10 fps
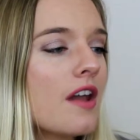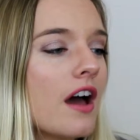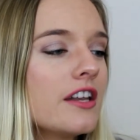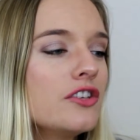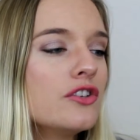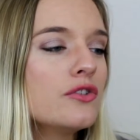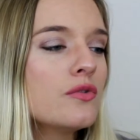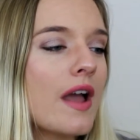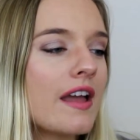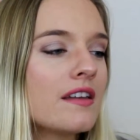
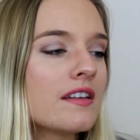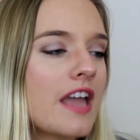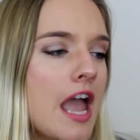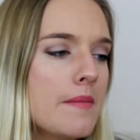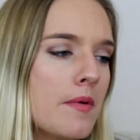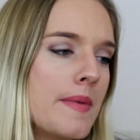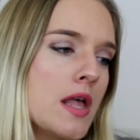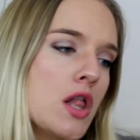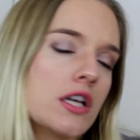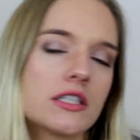Honeydew and
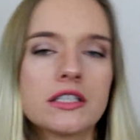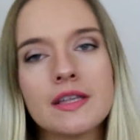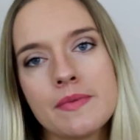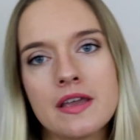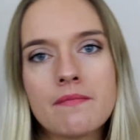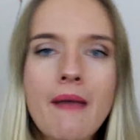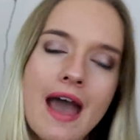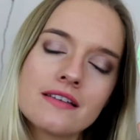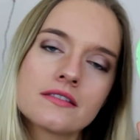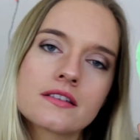Chamomile Sleeping
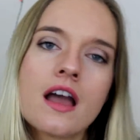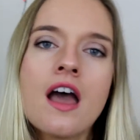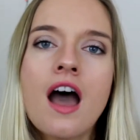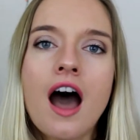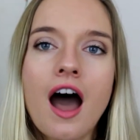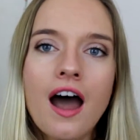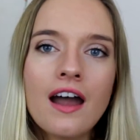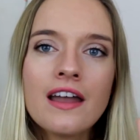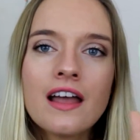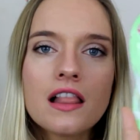Mask.
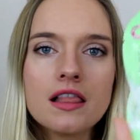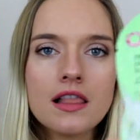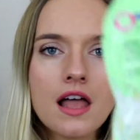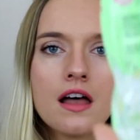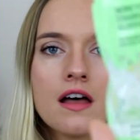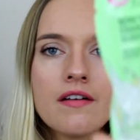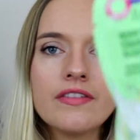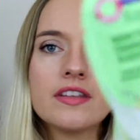I love